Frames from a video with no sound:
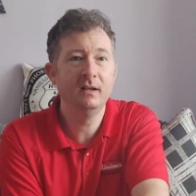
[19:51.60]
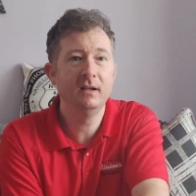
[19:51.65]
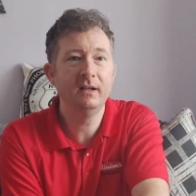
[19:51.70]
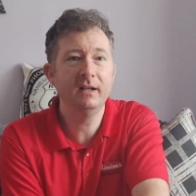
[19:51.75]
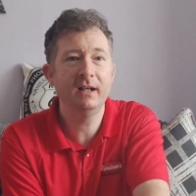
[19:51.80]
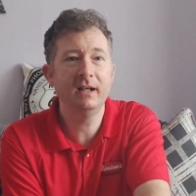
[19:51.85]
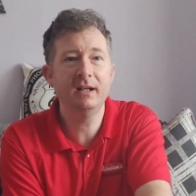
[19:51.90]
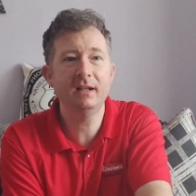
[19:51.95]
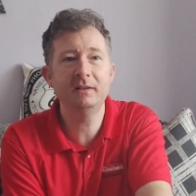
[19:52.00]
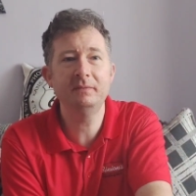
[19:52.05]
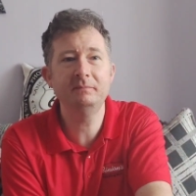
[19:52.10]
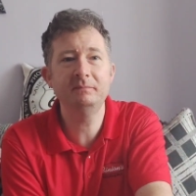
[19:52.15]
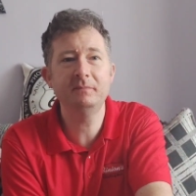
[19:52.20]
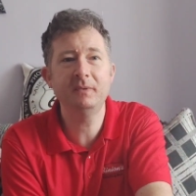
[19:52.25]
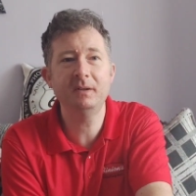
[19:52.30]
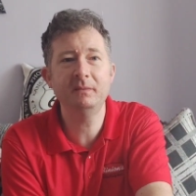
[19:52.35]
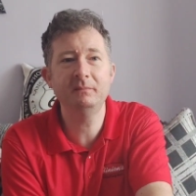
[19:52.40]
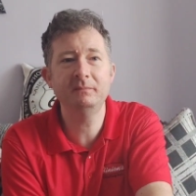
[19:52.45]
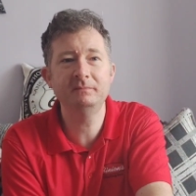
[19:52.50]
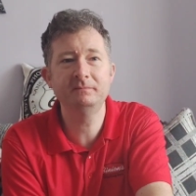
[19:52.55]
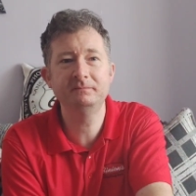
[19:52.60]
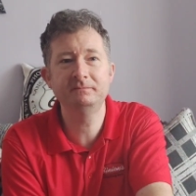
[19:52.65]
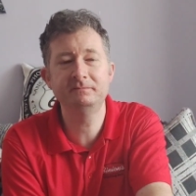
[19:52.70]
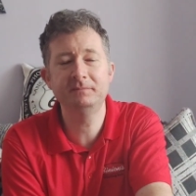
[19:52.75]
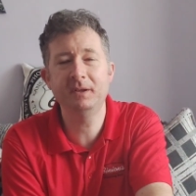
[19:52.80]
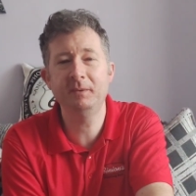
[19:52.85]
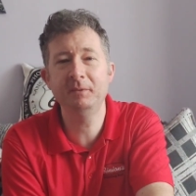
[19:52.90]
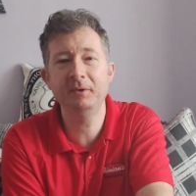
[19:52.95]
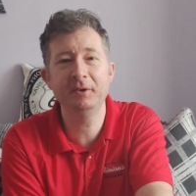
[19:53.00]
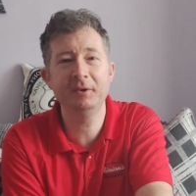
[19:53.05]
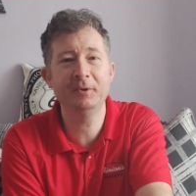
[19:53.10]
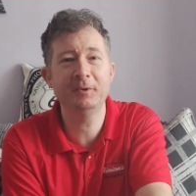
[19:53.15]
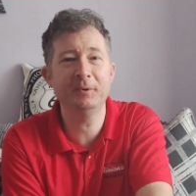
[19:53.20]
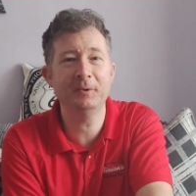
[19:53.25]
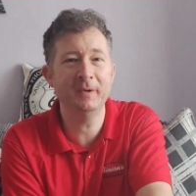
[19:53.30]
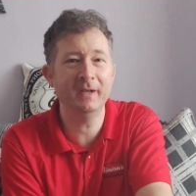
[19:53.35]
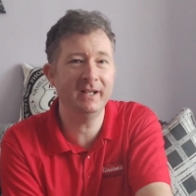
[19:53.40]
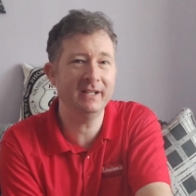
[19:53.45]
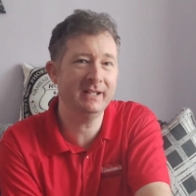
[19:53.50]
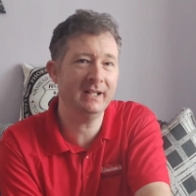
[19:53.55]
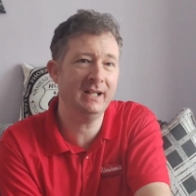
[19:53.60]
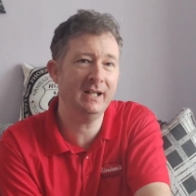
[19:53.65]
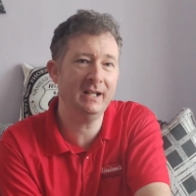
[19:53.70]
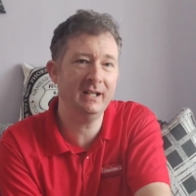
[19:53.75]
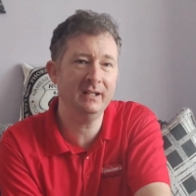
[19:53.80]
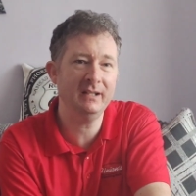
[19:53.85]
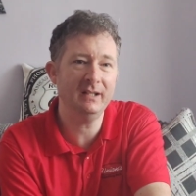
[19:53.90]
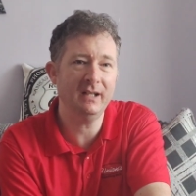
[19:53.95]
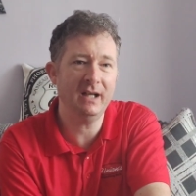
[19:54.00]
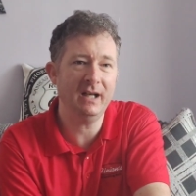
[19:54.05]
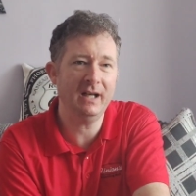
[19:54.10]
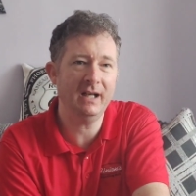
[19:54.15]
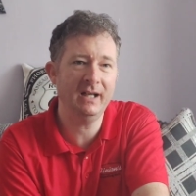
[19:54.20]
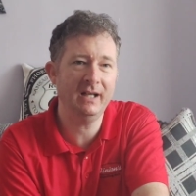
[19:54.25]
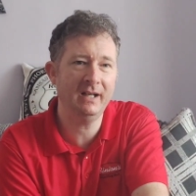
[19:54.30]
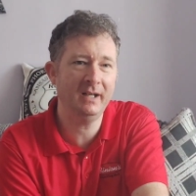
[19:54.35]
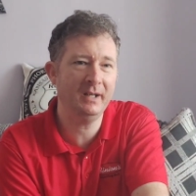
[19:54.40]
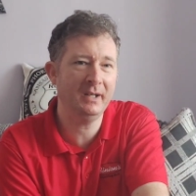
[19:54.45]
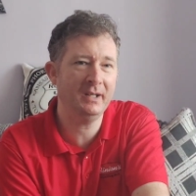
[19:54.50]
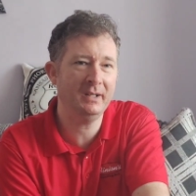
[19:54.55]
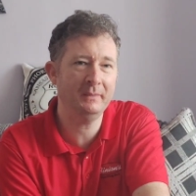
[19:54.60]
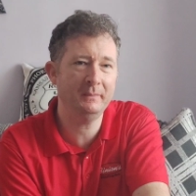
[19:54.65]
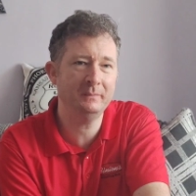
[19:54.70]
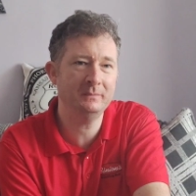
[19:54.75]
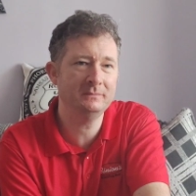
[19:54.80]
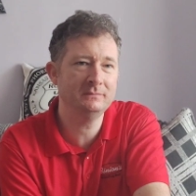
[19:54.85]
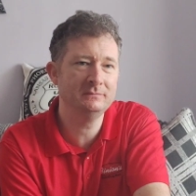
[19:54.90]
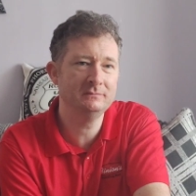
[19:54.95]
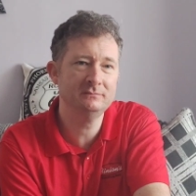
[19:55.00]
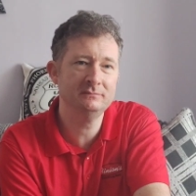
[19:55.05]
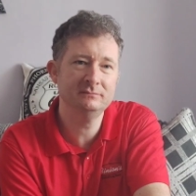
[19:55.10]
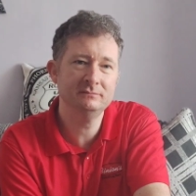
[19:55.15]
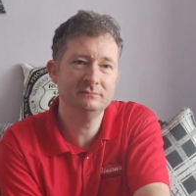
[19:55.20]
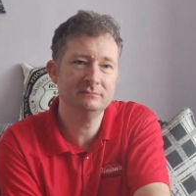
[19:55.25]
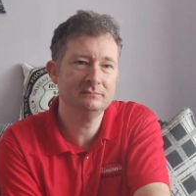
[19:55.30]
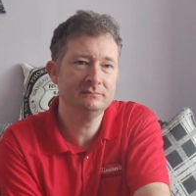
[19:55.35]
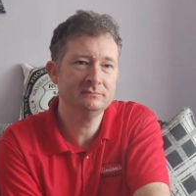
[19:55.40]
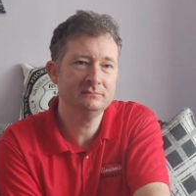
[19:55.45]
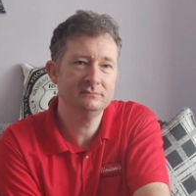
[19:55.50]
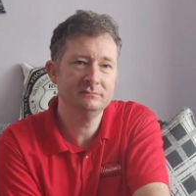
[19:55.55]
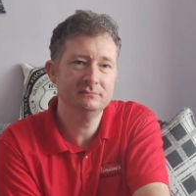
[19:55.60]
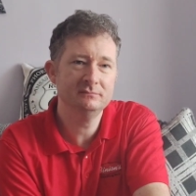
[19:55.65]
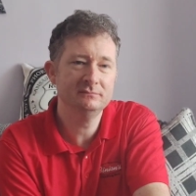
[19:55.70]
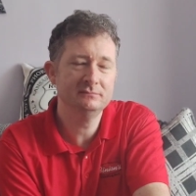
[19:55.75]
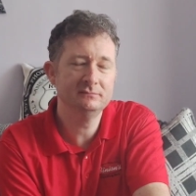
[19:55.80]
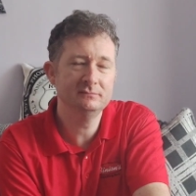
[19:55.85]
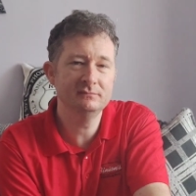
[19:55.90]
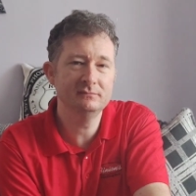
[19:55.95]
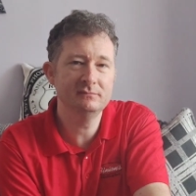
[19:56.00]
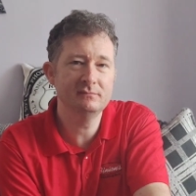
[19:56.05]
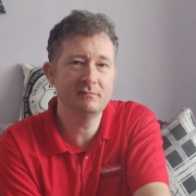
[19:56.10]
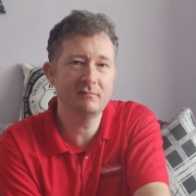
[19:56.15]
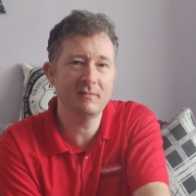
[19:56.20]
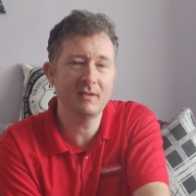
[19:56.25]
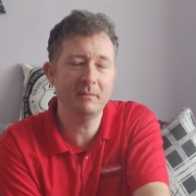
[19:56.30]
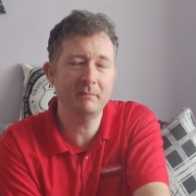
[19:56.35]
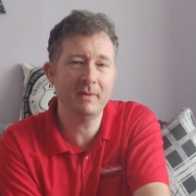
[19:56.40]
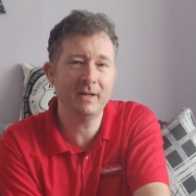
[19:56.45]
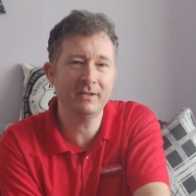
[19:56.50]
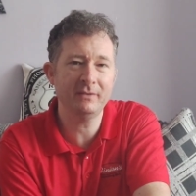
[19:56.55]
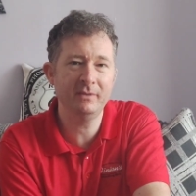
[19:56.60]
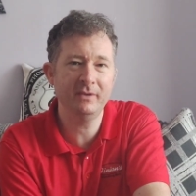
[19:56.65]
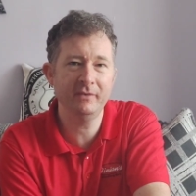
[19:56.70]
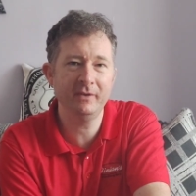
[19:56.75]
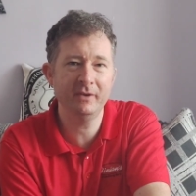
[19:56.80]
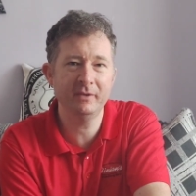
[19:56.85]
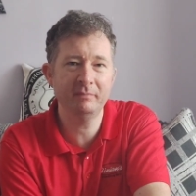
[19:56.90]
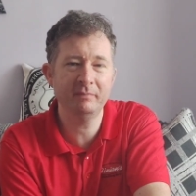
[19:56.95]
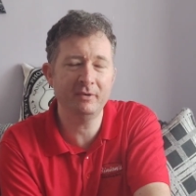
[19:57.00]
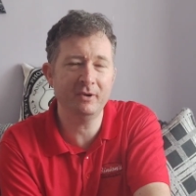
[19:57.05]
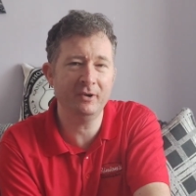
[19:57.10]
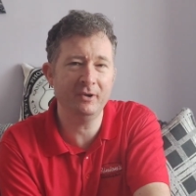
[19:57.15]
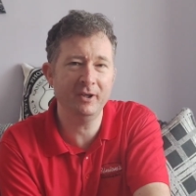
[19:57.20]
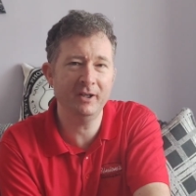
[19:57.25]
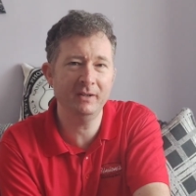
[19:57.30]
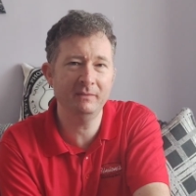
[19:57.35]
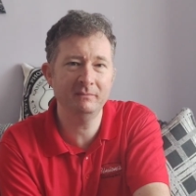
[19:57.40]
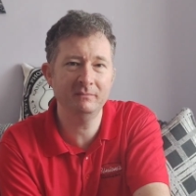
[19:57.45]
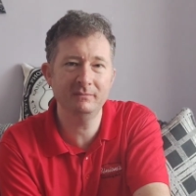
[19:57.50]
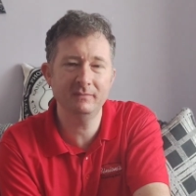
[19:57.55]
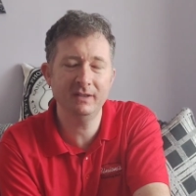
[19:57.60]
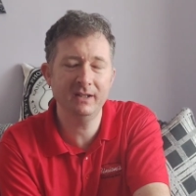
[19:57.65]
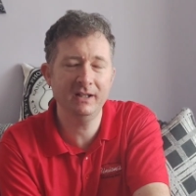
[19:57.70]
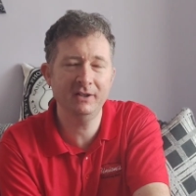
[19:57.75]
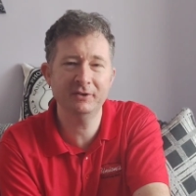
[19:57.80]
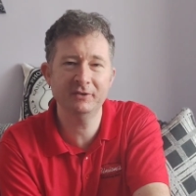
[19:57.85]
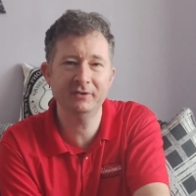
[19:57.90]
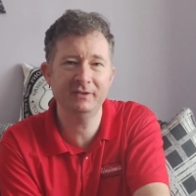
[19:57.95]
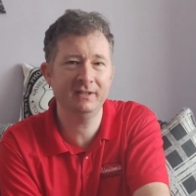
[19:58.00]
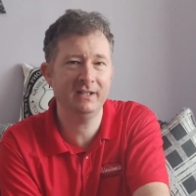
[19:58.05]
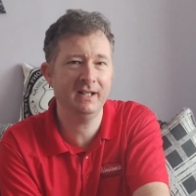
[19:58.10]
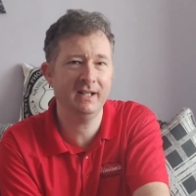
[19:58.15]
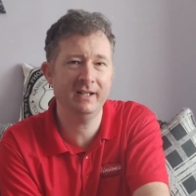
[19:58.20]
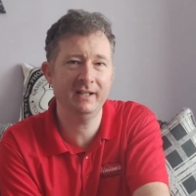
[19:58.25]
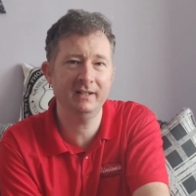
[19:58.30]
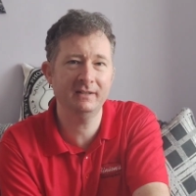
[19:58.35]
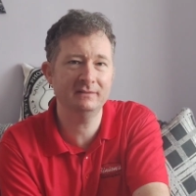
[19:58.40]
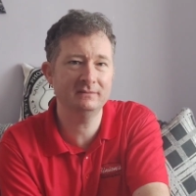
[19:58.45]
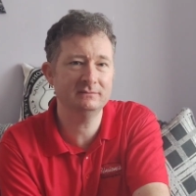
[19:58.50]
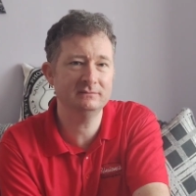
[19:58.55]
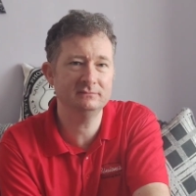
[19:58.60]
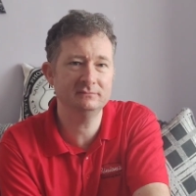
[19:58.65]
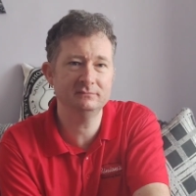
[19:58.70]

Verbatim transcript: Yeah, I'm... I'm going to call it a day. Um, master review of Prime. He doesn't get it.